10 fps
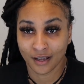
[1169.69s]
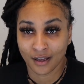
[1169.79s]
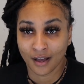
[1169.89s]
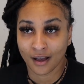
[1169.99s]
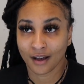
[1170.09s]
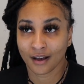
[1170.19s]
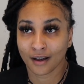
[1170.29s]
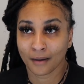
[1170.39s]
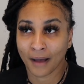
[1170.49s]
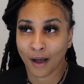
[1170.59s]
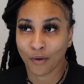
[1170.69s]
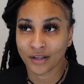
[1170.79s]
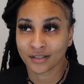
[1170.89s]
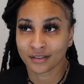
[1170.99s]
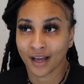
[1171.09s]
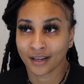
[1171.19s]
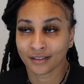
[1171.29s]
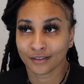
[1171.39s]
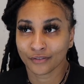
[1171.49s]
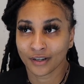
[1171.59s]
I watch a lot
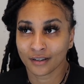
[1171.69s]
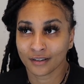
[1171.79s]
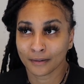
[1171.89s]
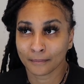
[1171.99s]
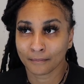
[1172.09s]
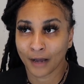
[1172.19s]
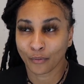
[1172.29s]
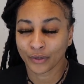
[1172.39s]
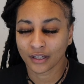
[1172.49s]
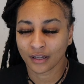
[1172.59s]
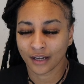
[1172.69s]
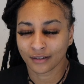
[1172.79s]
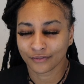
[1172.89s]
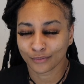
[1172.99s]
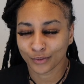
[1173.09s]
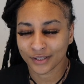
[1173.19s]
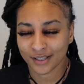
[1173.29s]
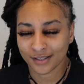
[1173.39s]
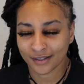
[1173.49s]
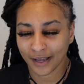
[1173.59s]
of I read a lot of,
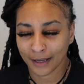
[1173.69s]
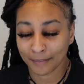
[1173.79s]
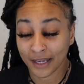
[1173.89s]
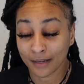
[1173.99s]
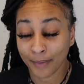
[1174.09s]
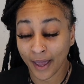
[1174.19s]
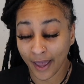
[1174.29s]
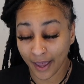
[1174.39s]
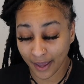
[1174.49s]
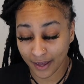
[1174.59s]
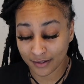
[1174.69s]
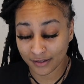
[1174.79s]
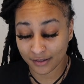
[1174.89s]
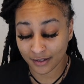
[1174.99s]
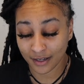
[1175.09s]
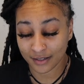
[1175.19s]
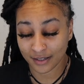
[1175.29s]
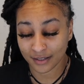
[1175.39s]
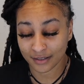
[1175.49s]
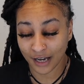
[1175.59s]
what's his name? He passed.
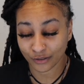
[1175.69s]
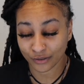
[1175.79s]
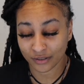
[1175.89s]
Is it Dr.